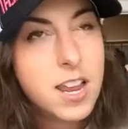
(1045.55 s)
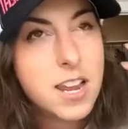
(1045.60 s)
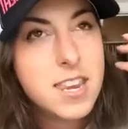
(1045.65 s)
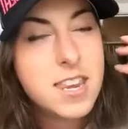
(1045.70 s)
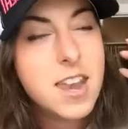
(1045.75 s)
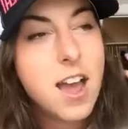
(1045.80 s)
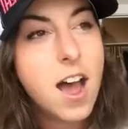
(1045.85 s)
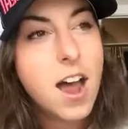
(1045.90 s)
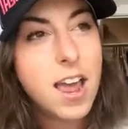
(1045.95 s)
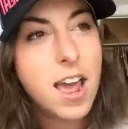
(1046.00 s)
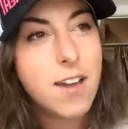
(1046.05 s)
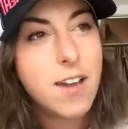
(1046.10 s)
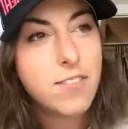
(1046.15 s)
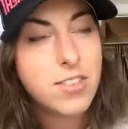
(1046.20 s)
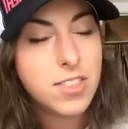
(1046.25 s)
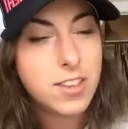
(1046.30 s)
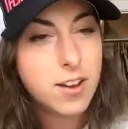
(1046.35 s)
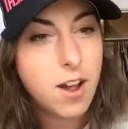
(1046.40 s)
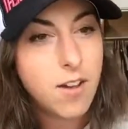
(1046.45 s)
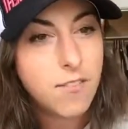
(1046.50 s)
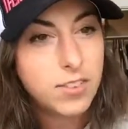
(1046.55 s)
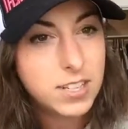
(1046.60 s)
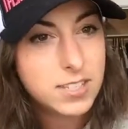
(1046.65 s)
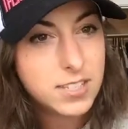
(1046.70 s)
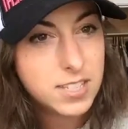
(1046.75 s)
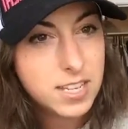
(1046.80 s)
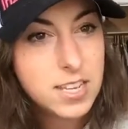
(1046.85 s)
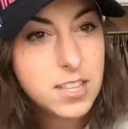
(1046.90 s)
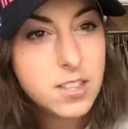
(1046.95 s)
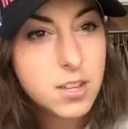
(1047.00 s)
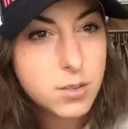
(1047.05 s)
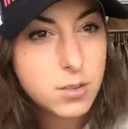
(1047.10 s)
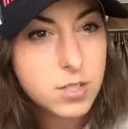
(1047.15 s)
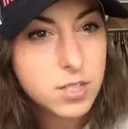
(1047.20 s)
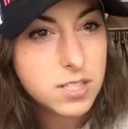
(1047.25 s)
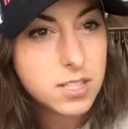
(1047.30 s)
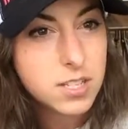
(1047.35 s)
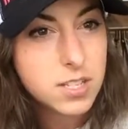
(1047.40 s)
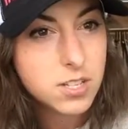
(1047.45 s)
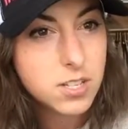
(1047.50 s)
not having the confidence in those
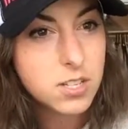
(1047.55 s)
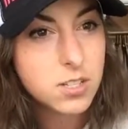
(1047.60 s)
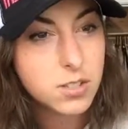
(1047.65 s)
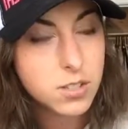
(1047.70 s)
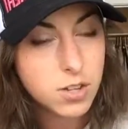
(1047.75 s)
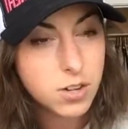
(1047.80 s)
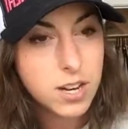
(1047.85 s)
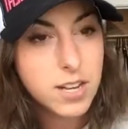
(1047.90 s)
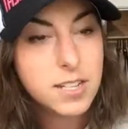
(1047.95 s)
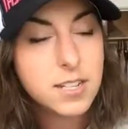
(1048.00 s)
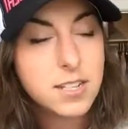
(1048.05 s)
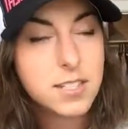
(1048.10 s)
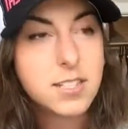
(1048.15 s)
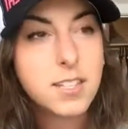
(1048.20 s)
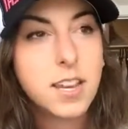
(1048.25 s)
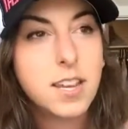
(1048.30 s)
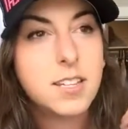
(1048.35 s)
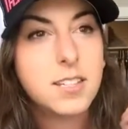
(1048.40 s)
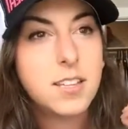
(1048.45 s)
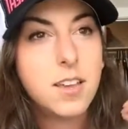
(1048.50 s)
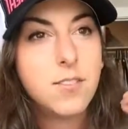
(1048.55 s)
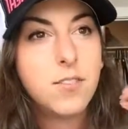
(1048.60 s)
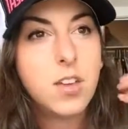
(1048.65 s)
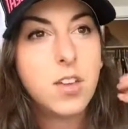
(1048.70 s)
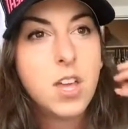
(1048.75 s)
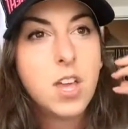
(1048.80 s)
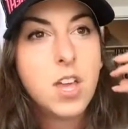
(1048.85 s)
decisions, so you're indecisive,